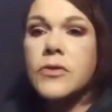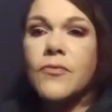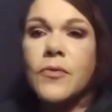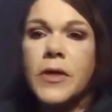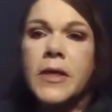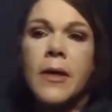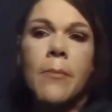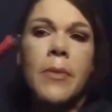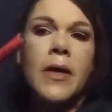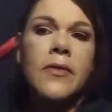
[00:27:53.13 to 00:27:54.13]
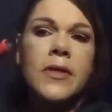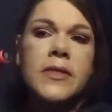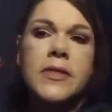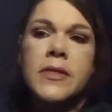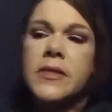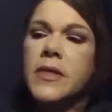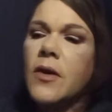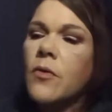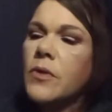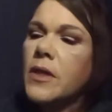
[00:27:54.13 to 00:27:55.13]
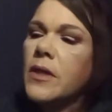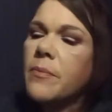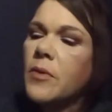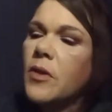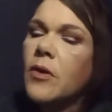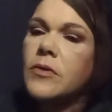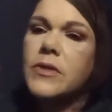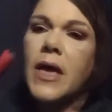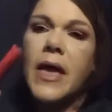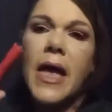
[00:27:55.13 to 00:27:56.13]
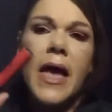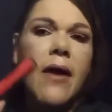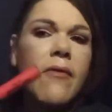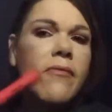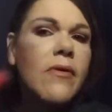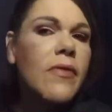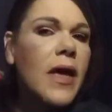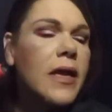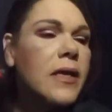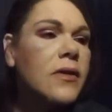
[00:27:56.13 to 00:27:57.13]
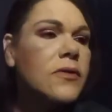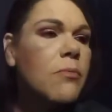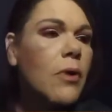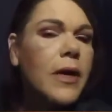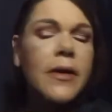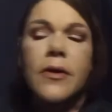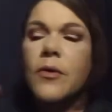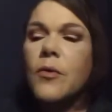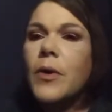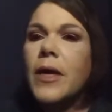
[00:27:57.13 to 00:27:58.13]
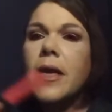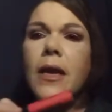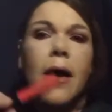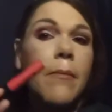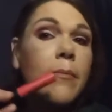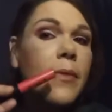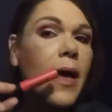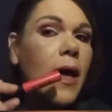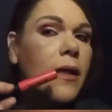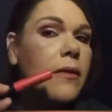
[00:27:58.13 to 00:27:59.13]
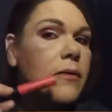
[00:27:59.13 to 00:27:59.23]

freak, but this is the only lip gloss I have that is brand new, and I'm not